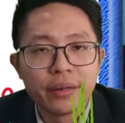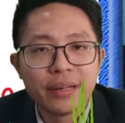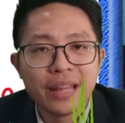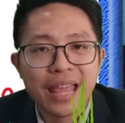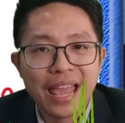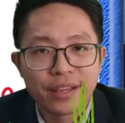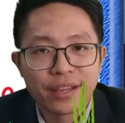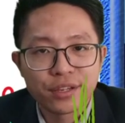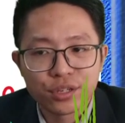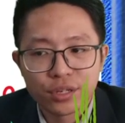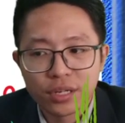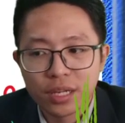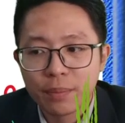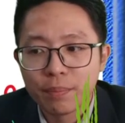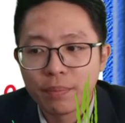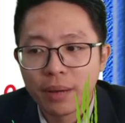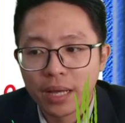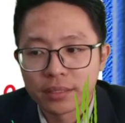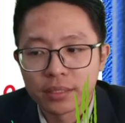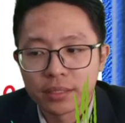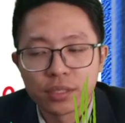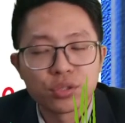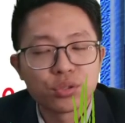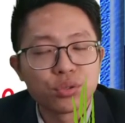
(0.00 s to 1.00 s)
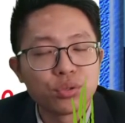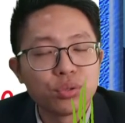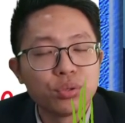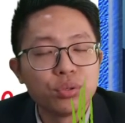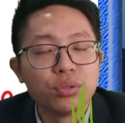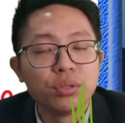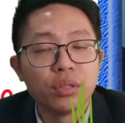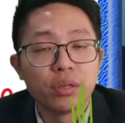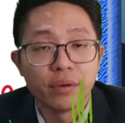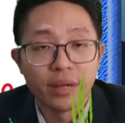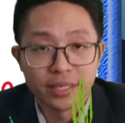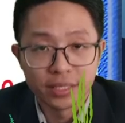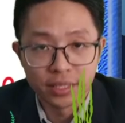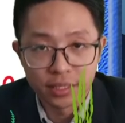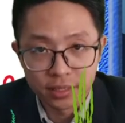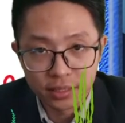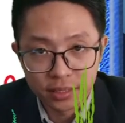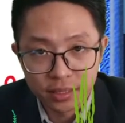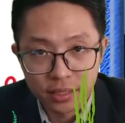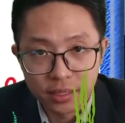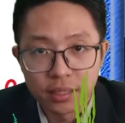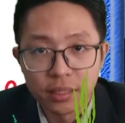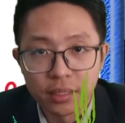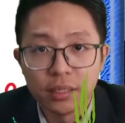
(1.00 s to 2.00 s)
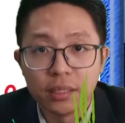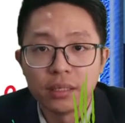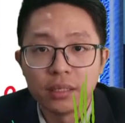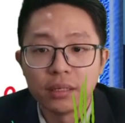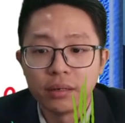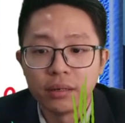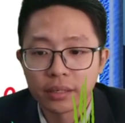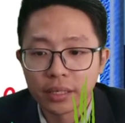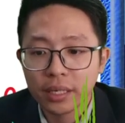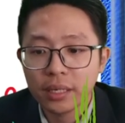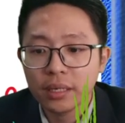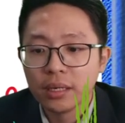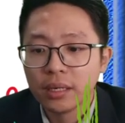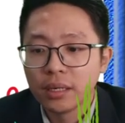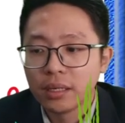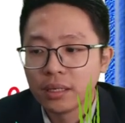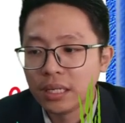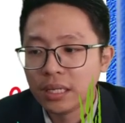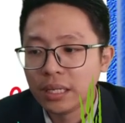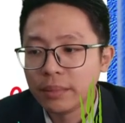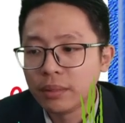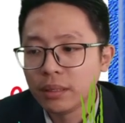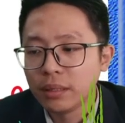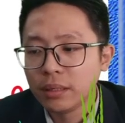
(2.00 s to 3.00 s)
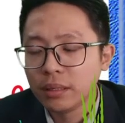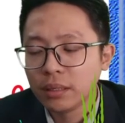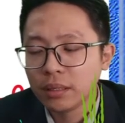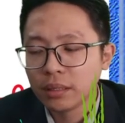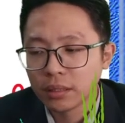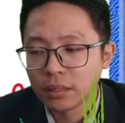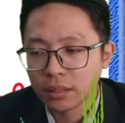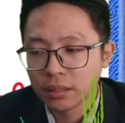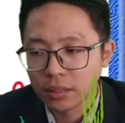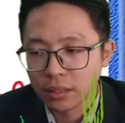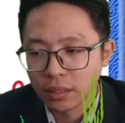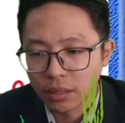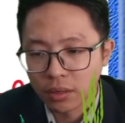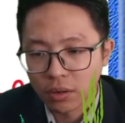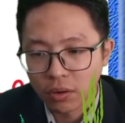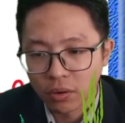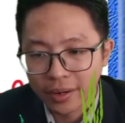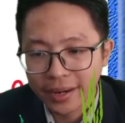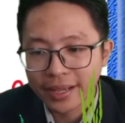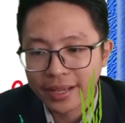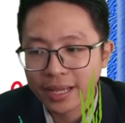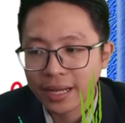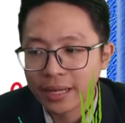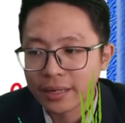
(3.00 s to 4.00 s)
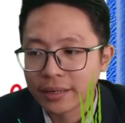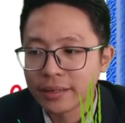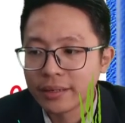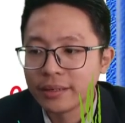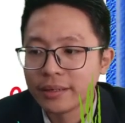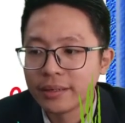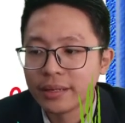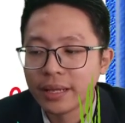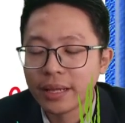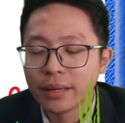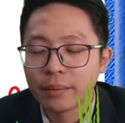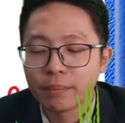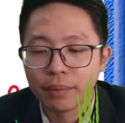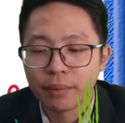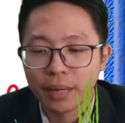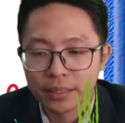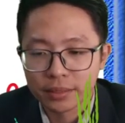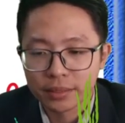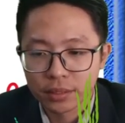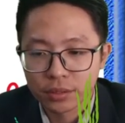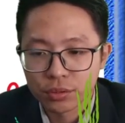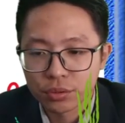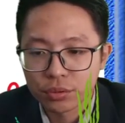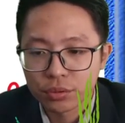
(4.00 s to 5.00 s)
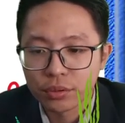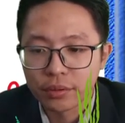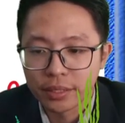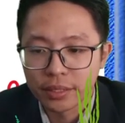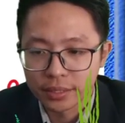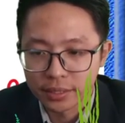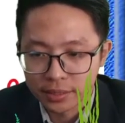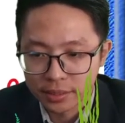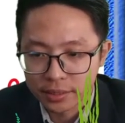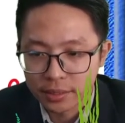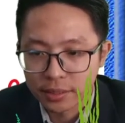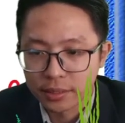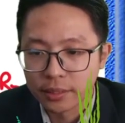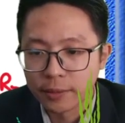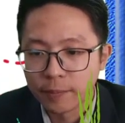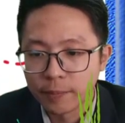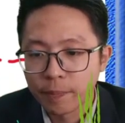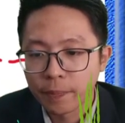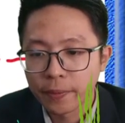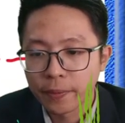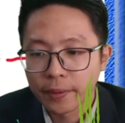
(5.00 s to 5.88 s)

actually passes through the resistor. Okay, label the correct current that passes through the resistor.